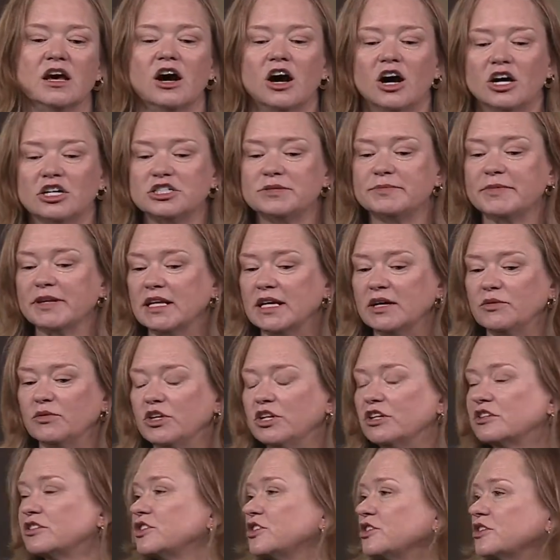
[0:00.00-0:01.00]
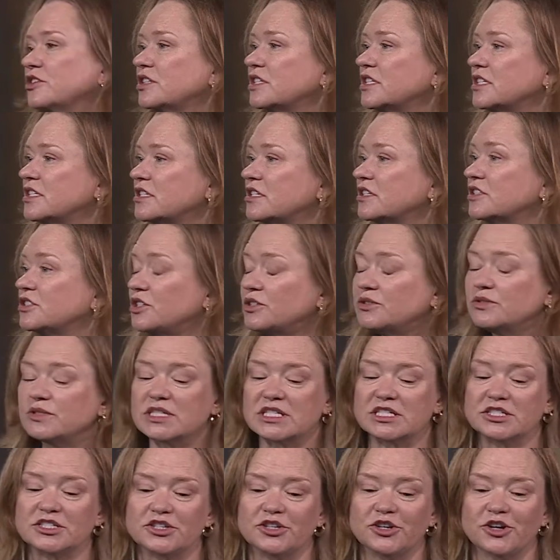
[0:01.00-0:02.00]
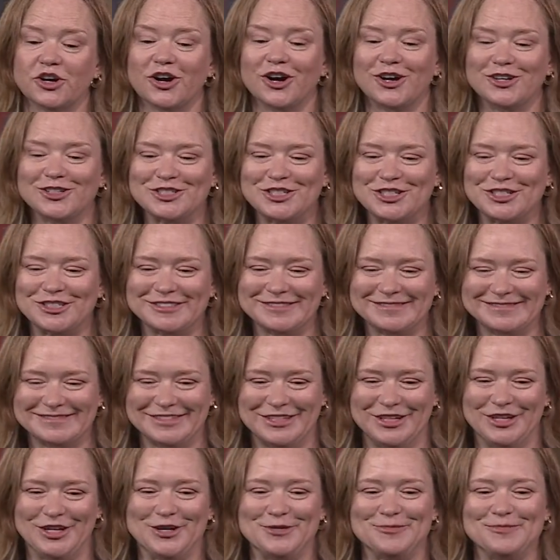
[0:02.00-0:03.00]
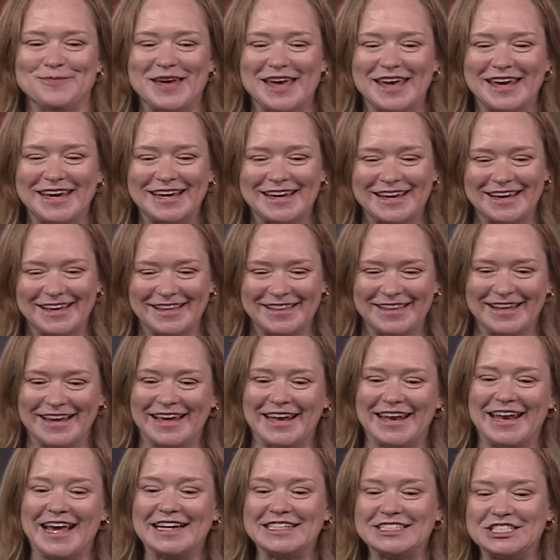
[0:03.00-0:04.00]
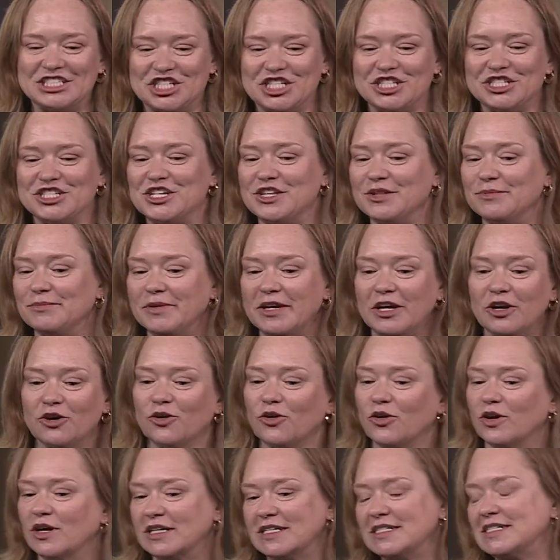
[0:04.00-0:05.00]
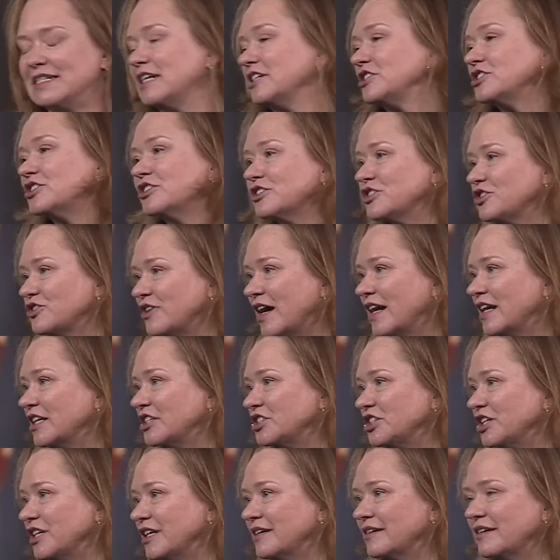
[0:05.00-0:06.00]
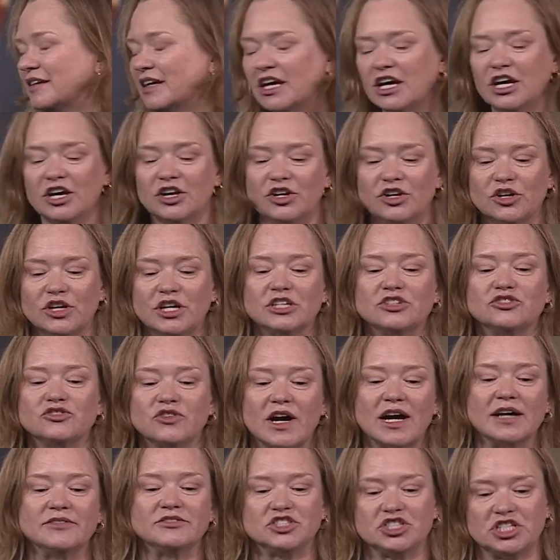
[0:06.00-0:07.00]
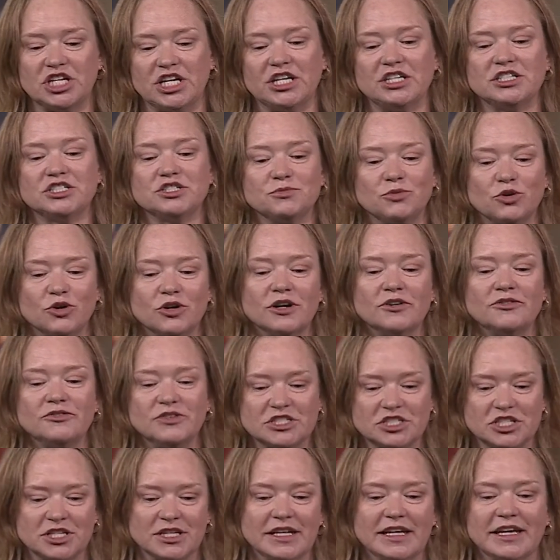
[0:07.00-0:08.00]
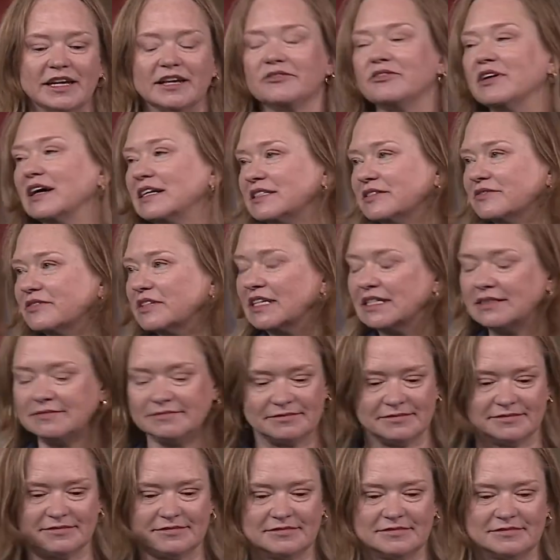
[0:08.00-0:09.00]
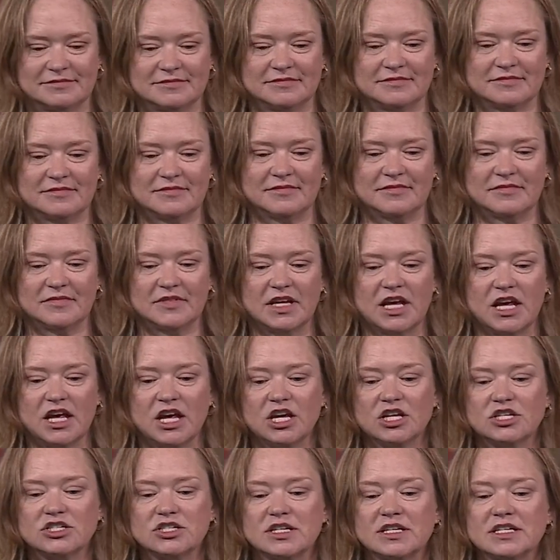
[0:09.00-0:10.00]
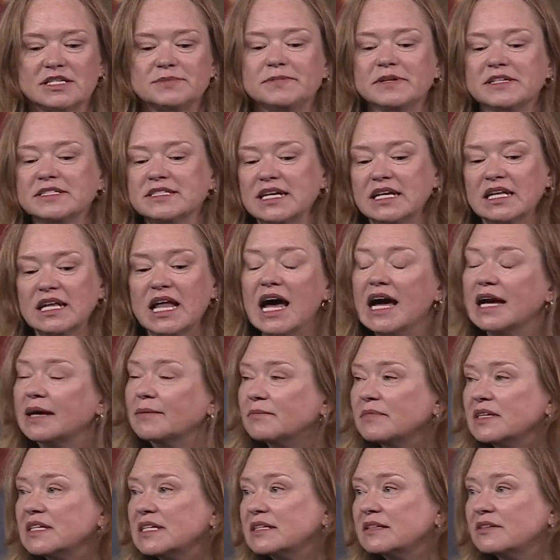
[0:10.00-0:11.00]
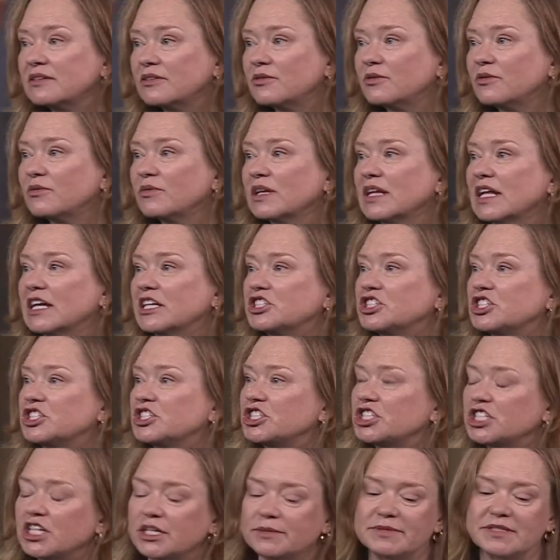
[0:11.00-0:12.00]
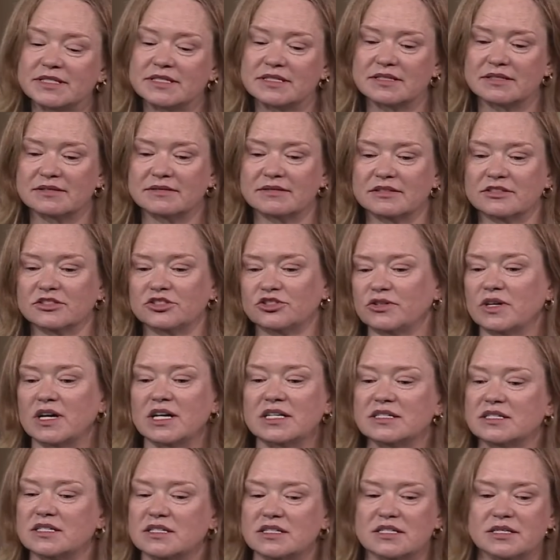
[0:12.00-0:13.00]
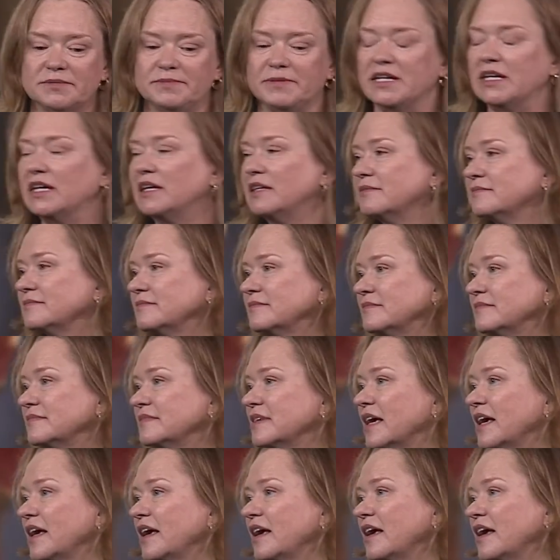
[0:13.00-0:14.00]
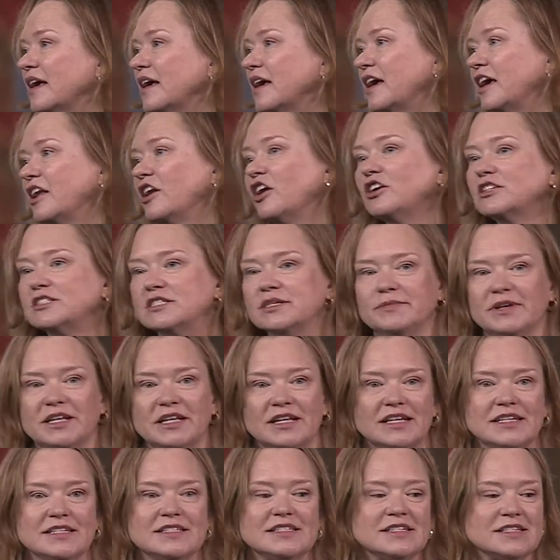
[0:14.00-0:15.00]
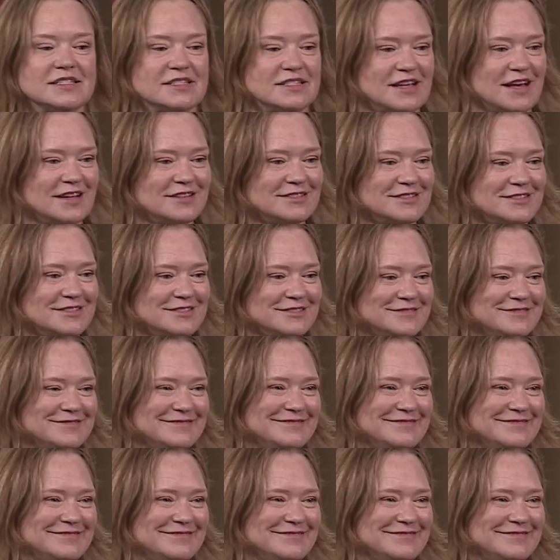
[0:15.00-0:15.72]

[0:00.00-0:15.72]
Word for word: Ultimately, when you're tuned into your culture, you can make the connection to the bigger organizational strategy. You can drive change more efficiently and effectively. So this builds alignment, relationships, trust, speed, and ultimately success.